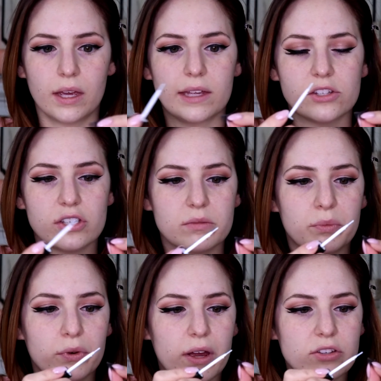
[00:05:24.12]
and just
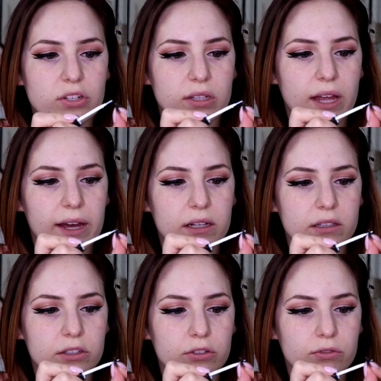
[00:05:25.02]
brushing that
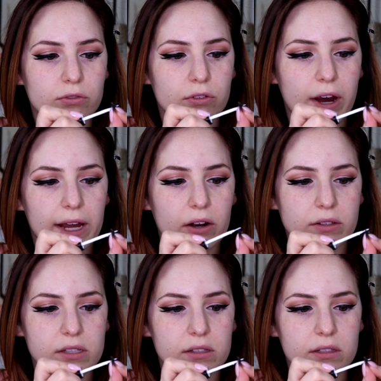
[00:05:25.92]
glue right
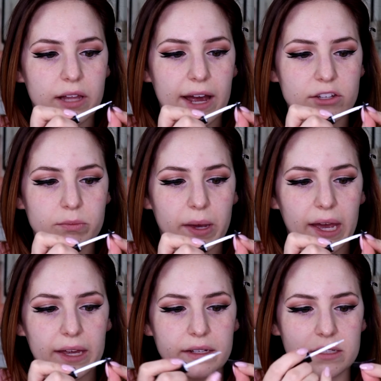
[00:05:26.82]
onto the lash
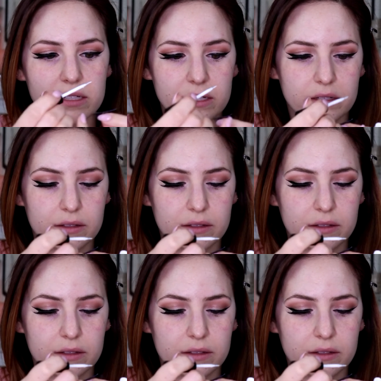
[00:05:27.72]
band.